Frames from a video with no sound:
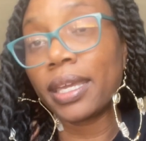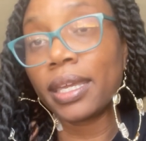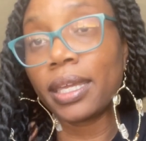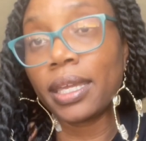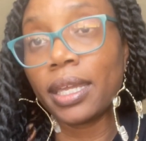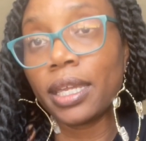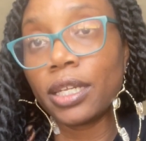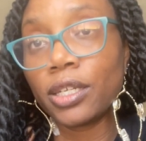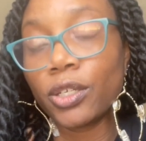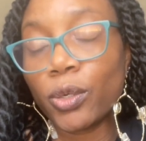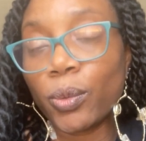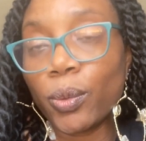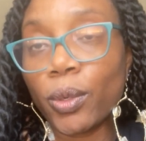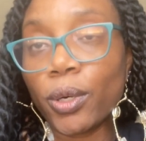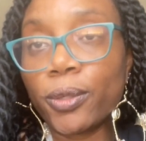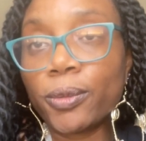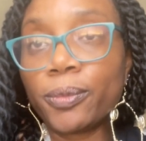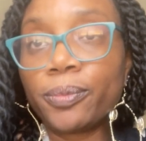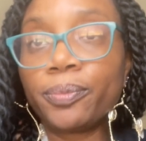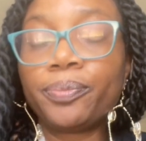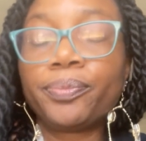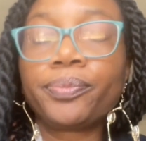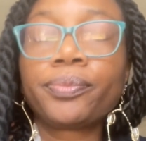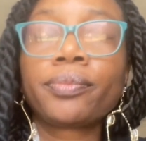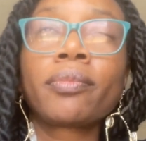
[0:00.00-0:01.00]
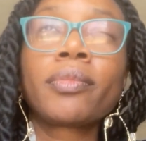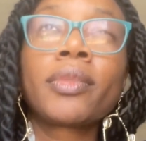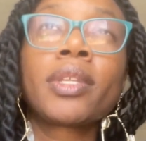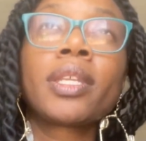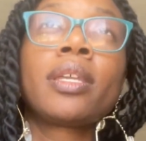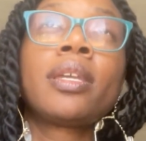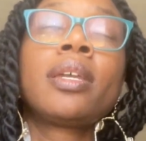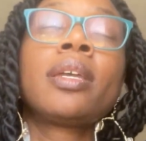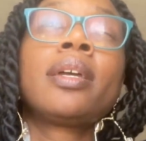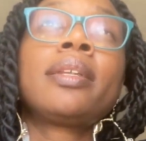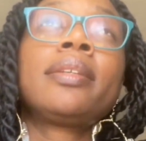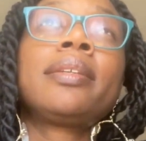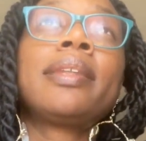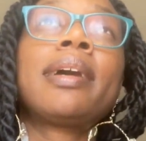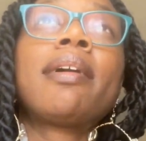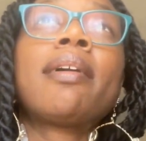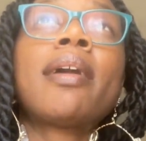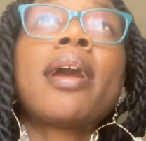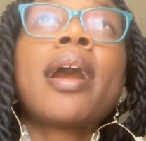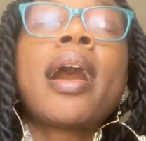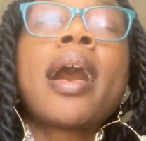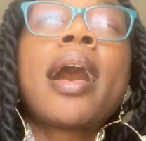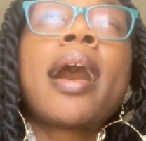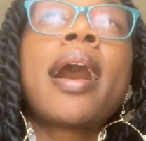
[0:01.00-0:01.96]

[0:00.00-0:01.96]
end quote. Now,